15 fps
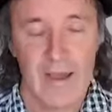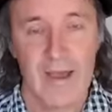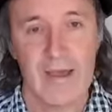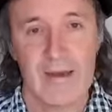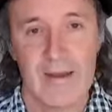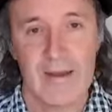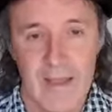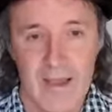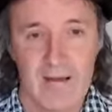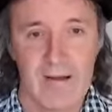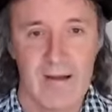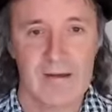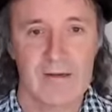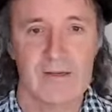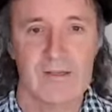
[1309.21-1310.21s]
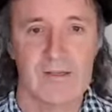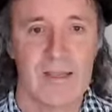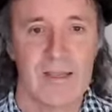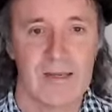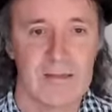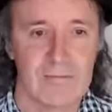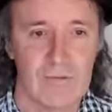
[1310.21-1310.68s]
and our
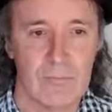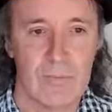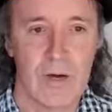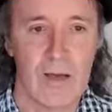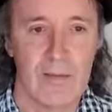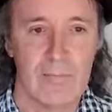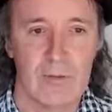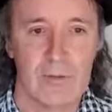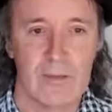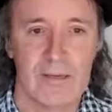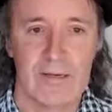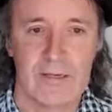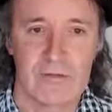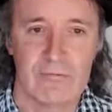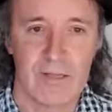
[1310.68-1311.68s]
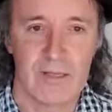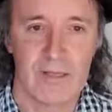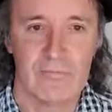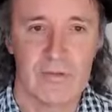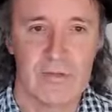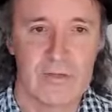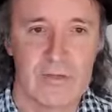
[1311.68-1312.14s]
understanding of the Bible and its
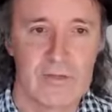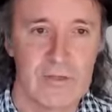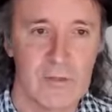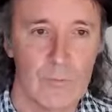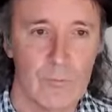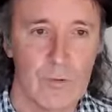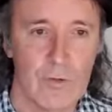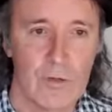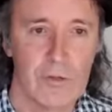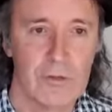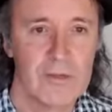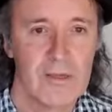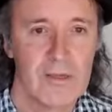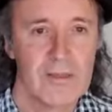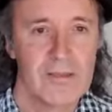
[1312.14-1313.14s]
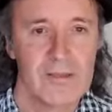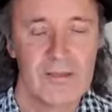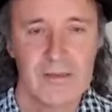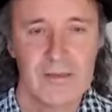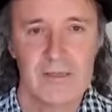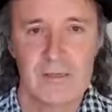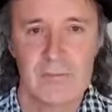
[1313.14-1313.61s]
relevance to the world
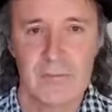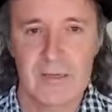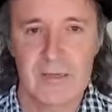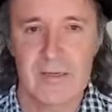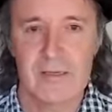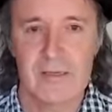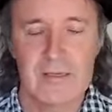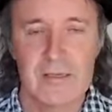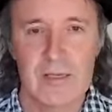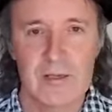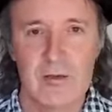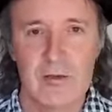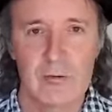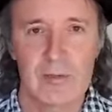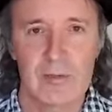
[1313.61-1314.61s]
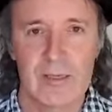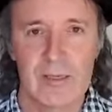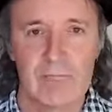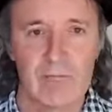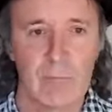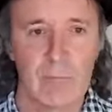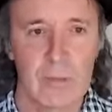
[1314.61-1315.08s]
need to be continually
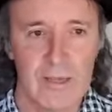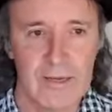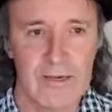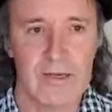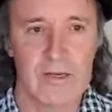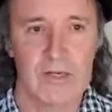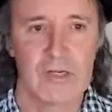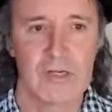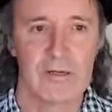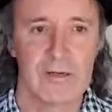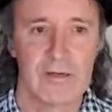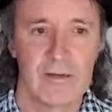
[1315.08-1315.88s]
replenished